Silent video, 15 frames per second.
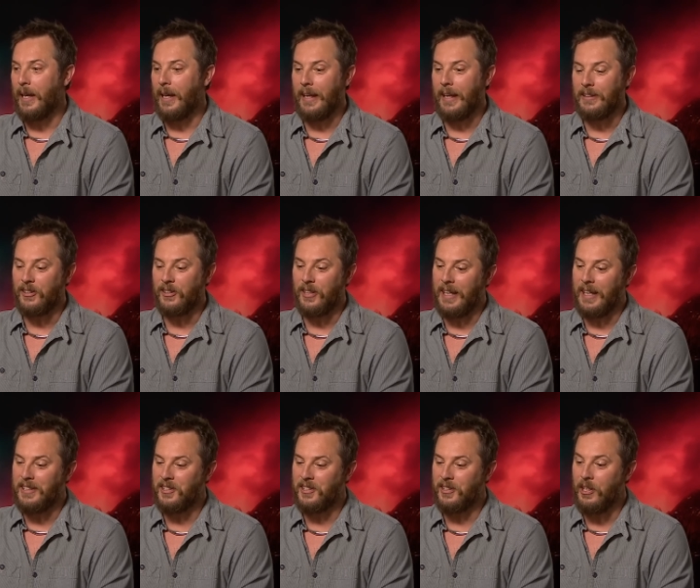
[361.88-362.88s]

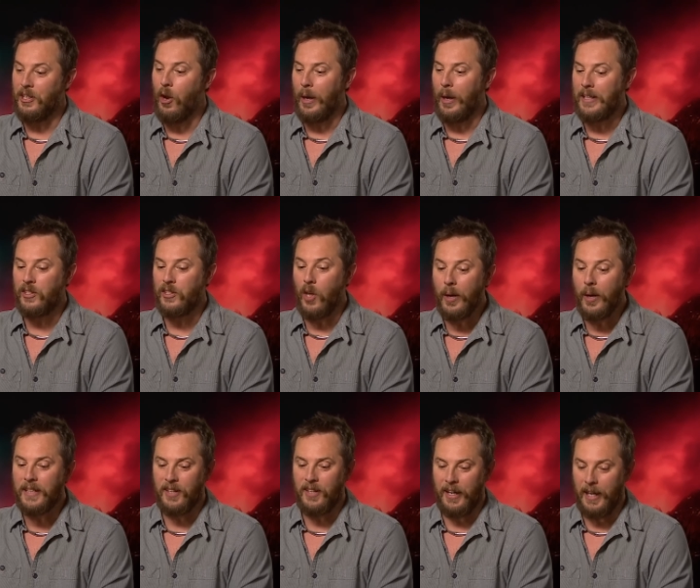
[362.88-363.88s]
It's you know, it's so
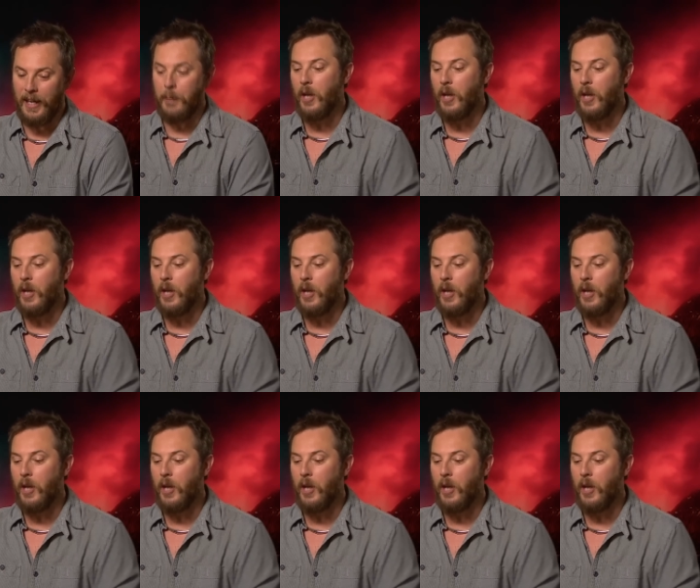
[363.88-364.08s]
exciting.